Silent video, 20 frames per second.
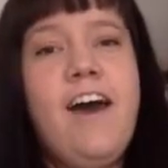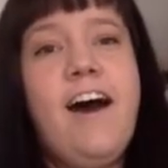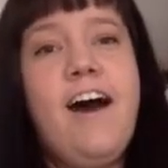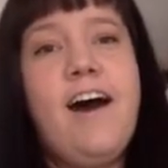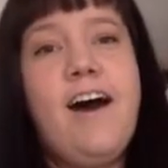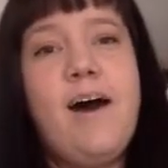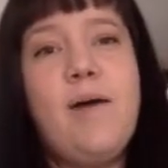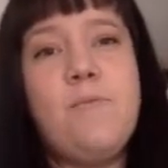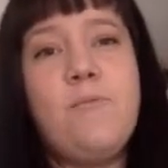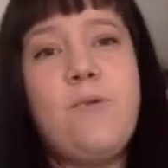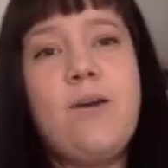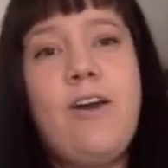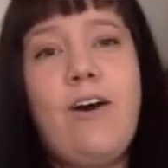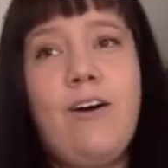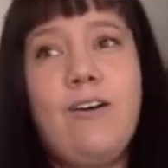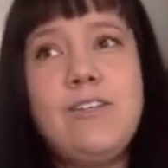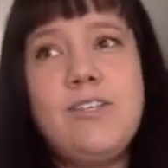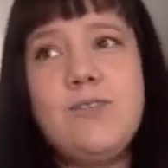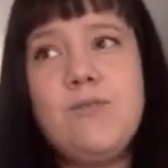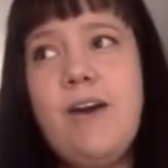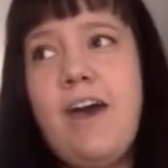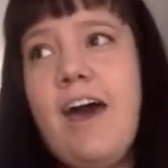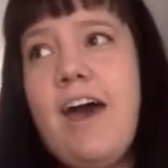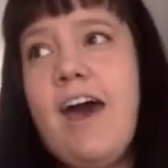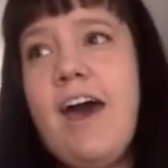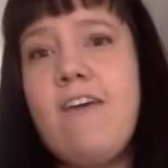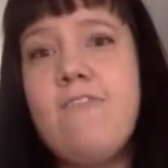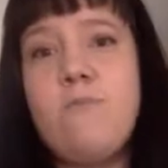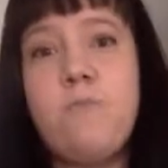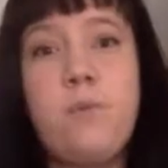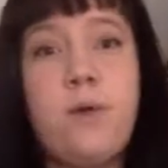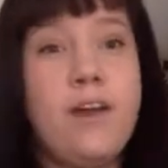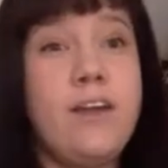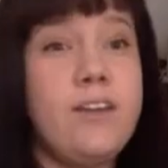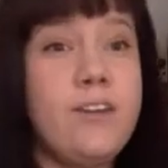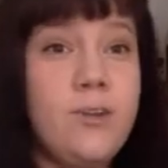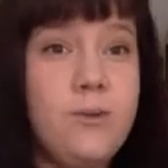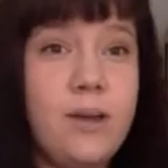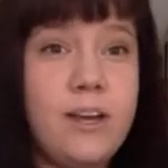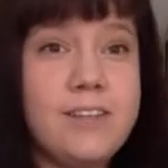Um, we also have
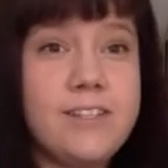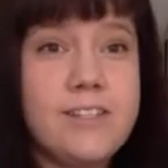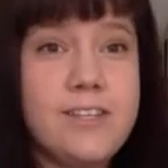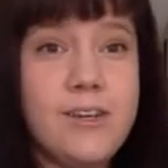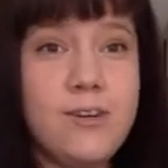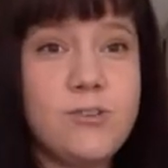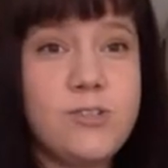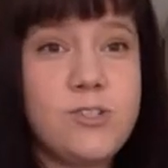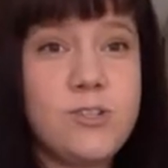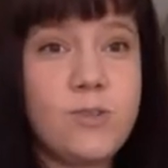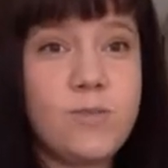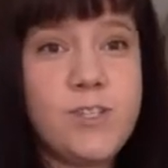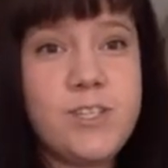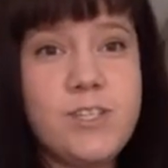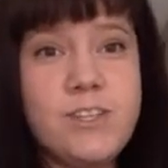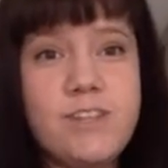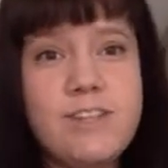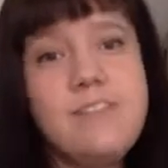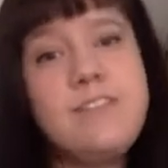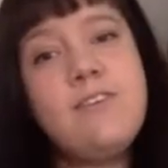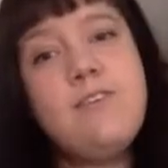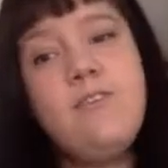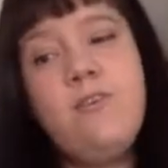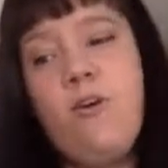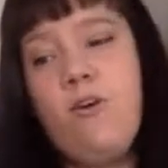brand new SEO services.